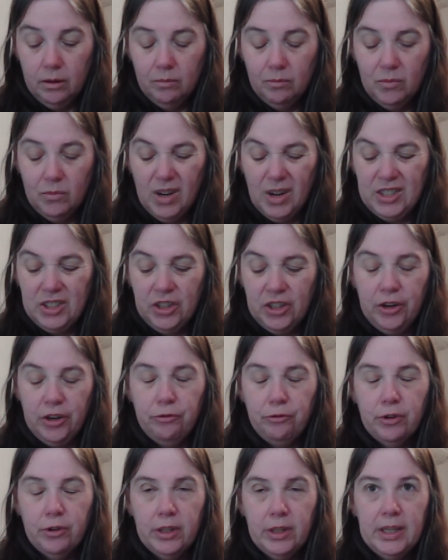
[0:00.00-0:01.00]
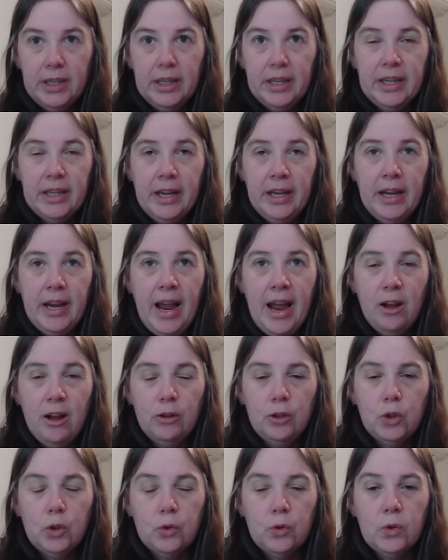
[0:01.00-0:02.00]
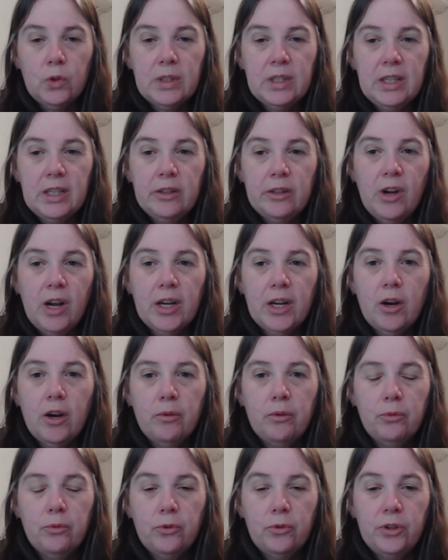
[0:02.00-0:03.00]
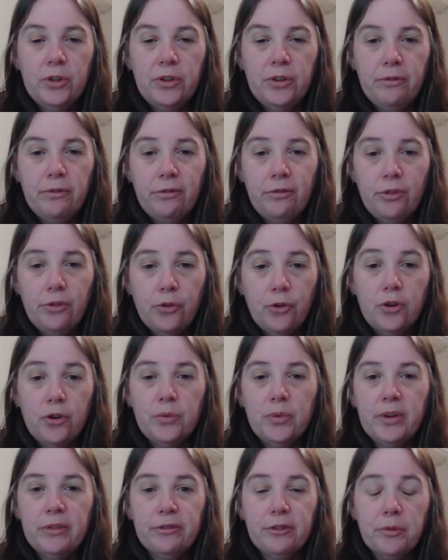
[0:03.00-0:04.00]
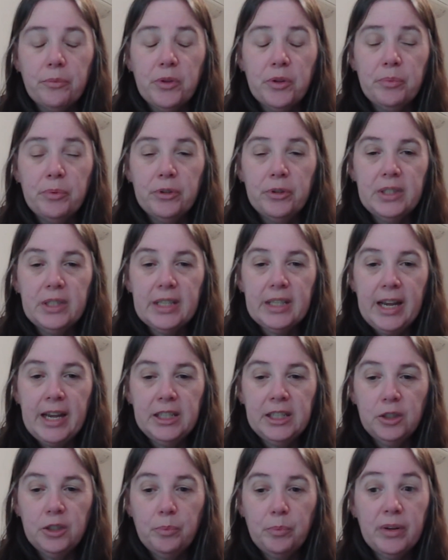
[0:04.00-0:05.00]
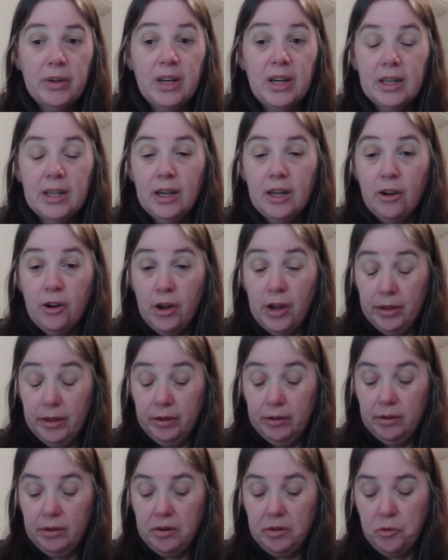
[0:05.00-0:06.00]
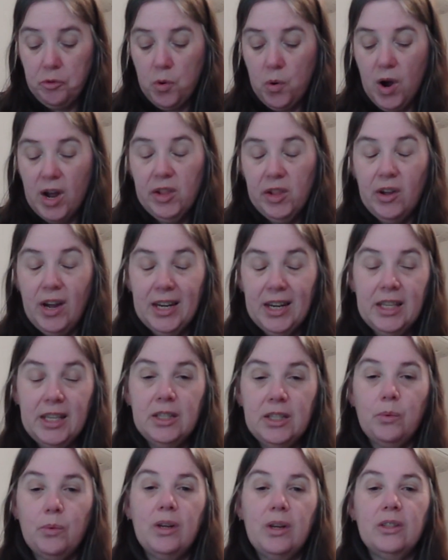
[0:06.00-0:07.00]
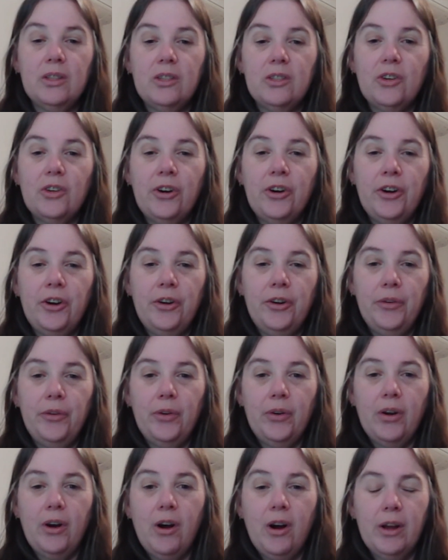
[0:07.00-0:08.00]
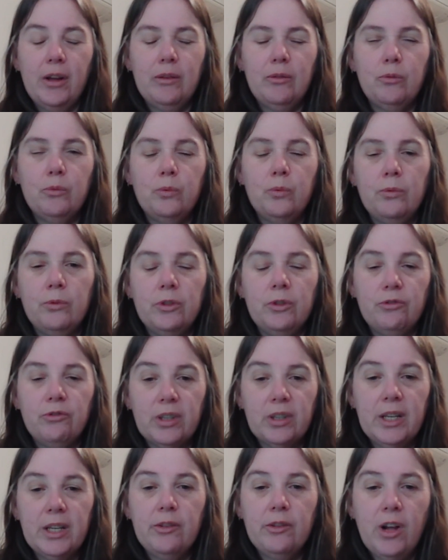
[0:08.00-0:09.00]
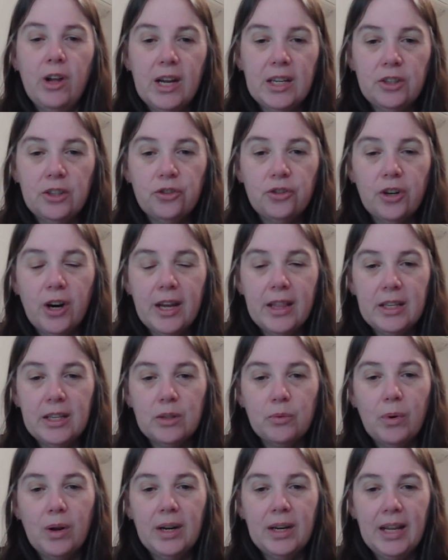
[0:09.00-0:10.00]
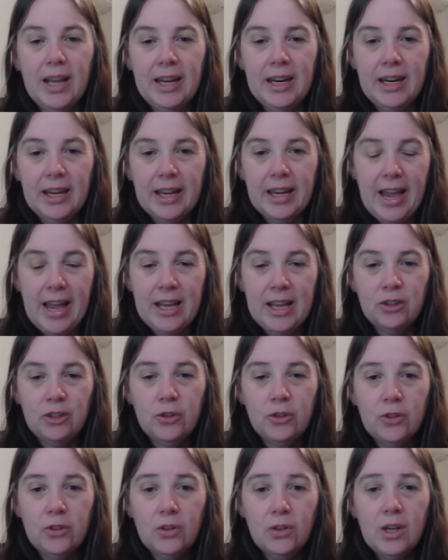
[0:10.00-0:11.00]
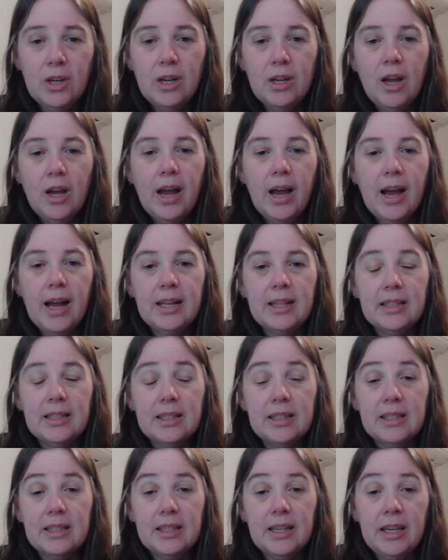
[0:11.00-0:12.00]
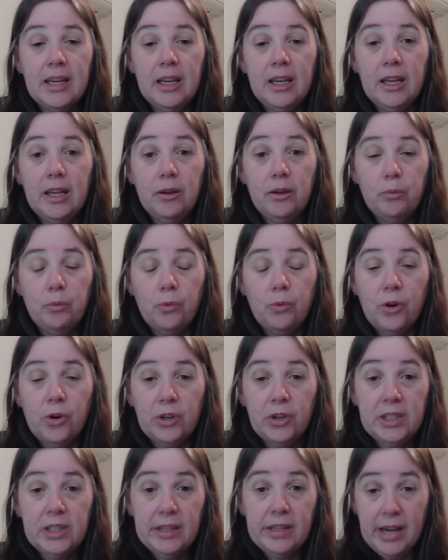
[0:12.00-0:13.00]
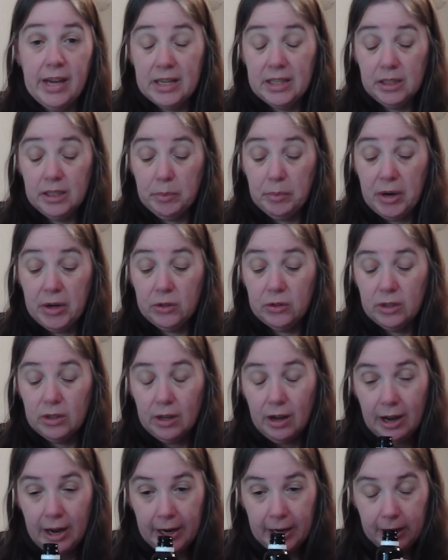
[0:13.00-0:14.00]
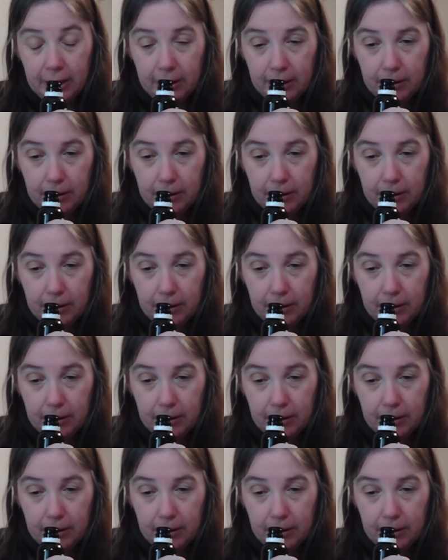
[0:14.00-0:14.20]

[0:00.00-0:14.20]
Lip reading: I don't really get outdoorsy like I would have thought from the Blue Sage, but I quite like this one, so I would really like to try this one in a candle and see what that smells like.